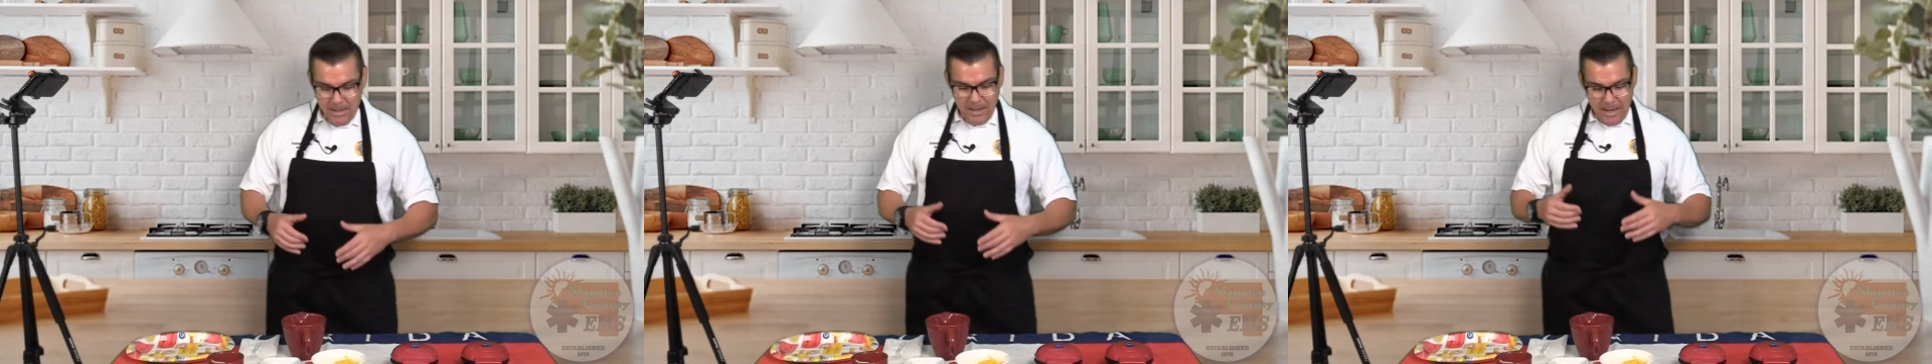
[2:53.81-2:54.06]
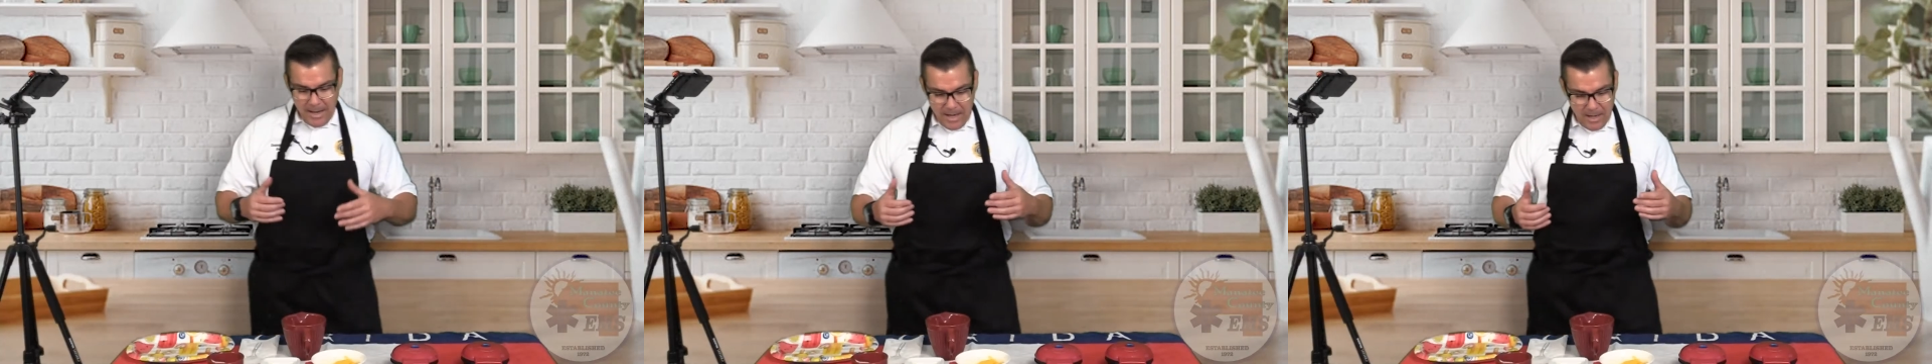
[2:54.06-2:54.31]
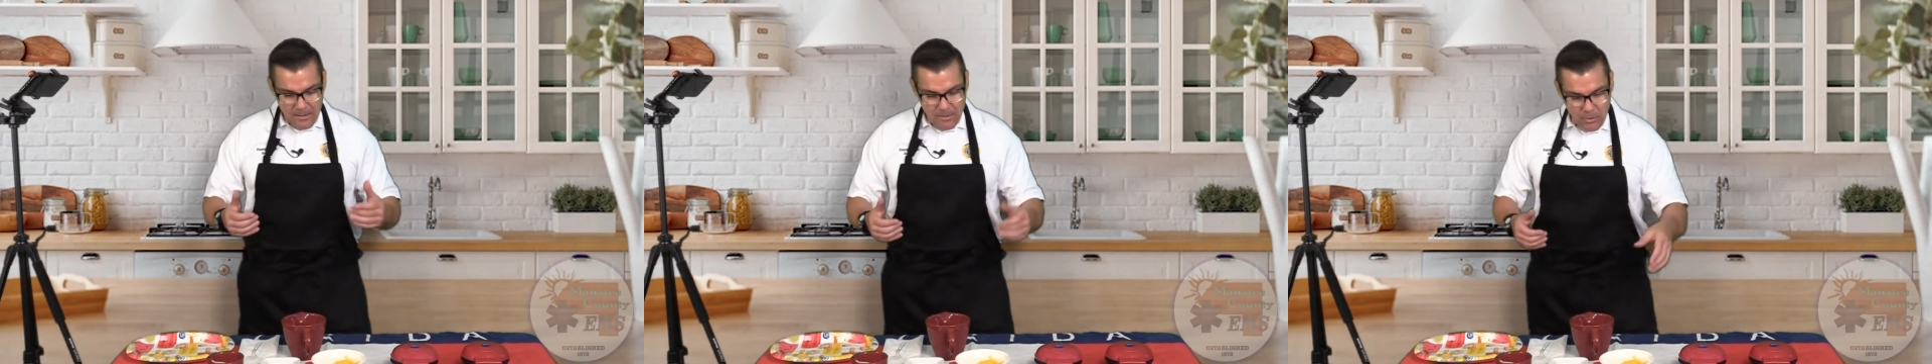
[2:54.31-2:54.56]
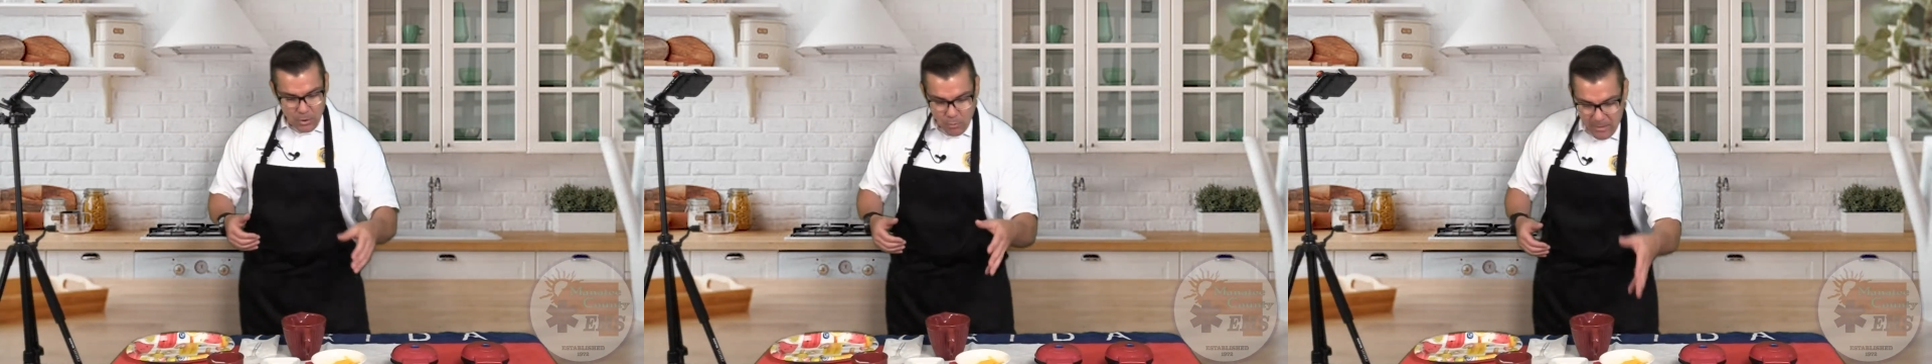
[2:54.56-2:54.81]
And
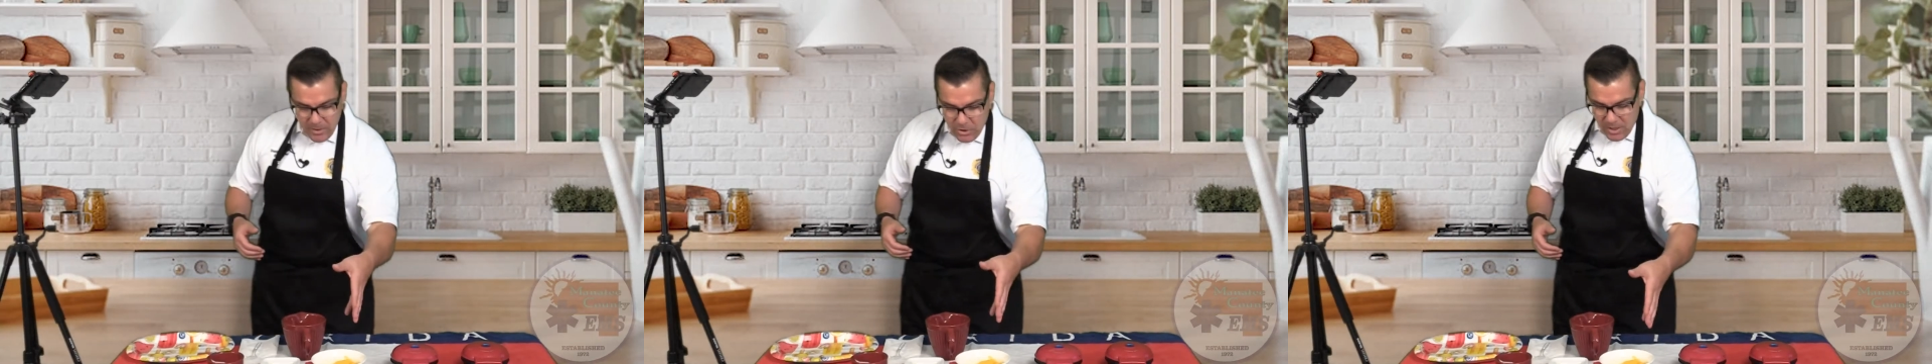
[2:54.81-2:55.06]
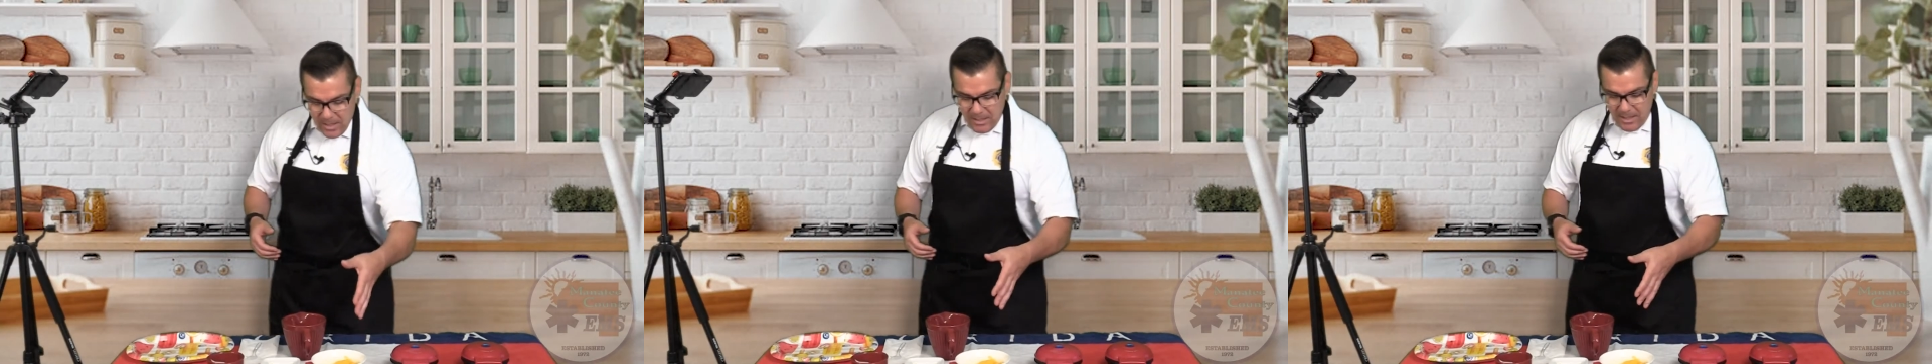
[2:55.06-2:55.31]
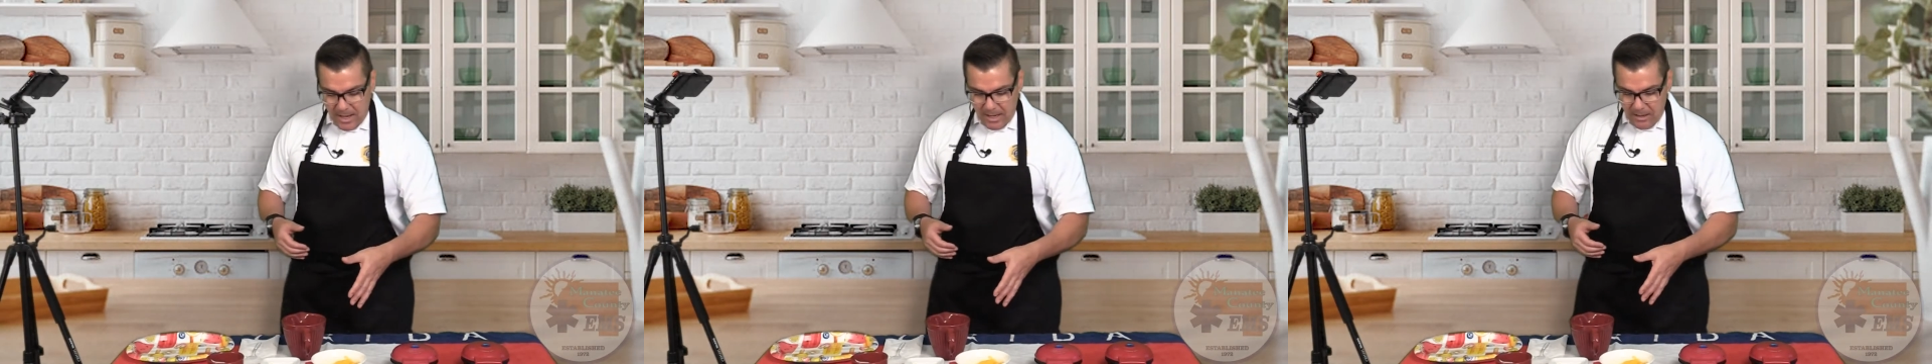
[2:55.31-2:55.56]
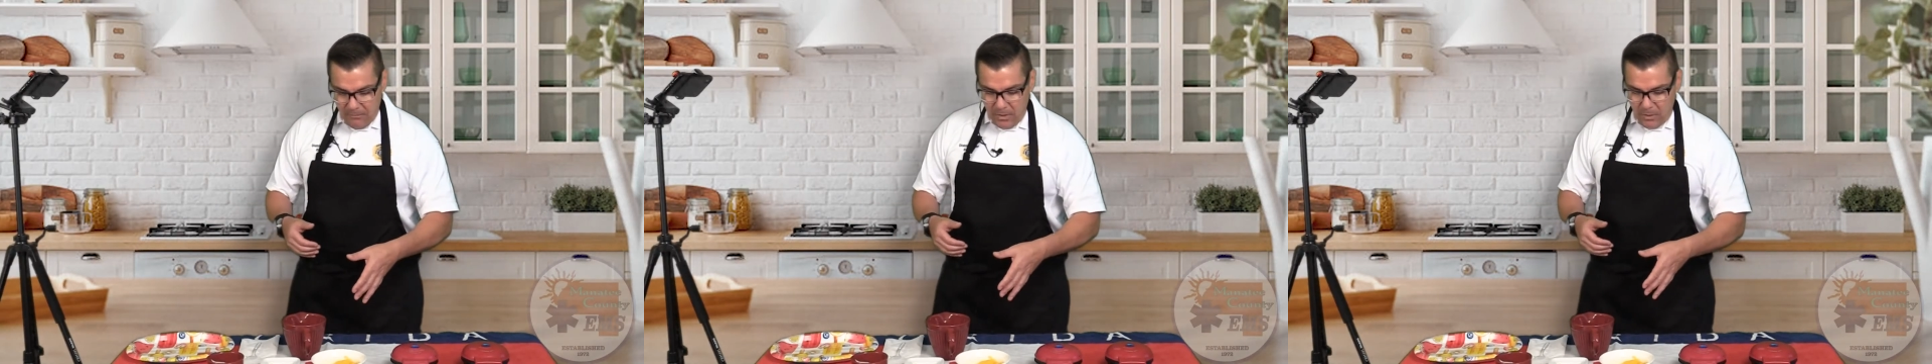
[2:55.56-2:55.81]
the shredded cheese that I
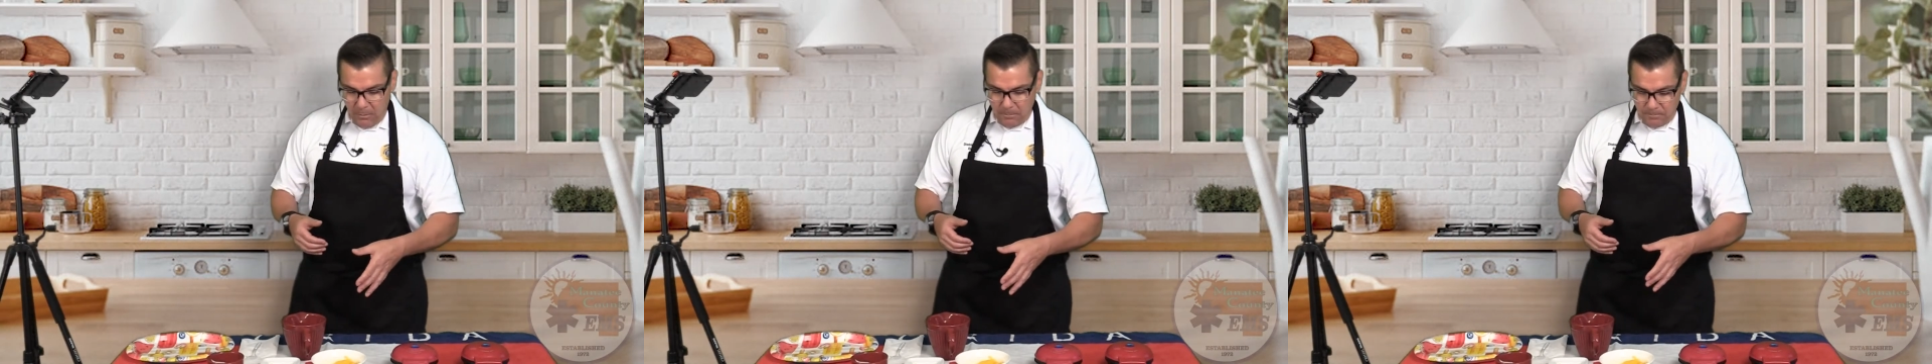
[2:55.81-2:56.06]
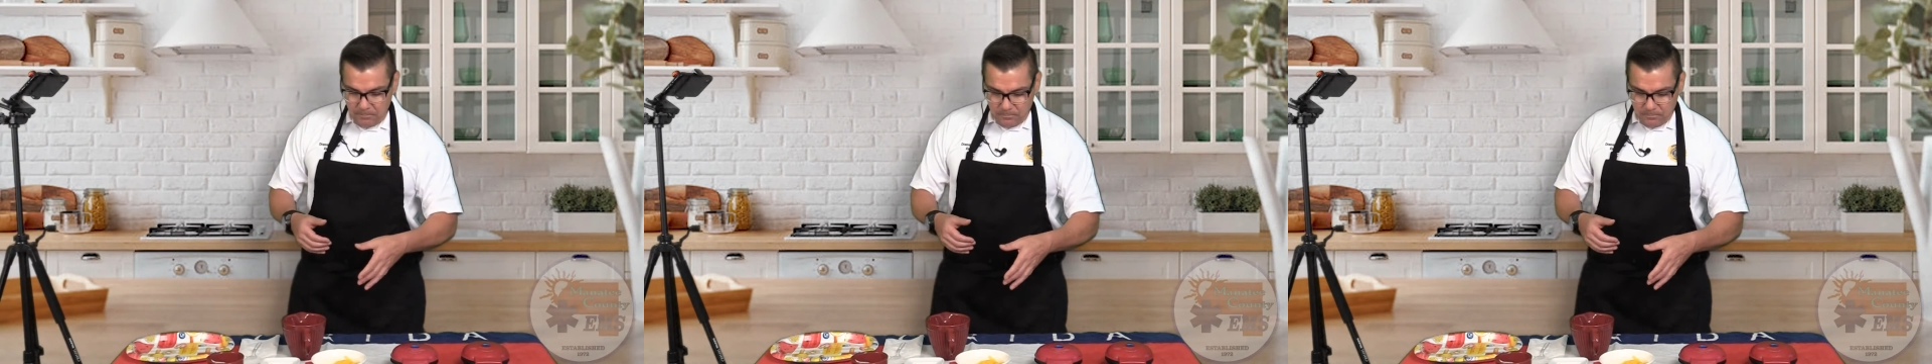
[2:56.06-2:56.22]
have here,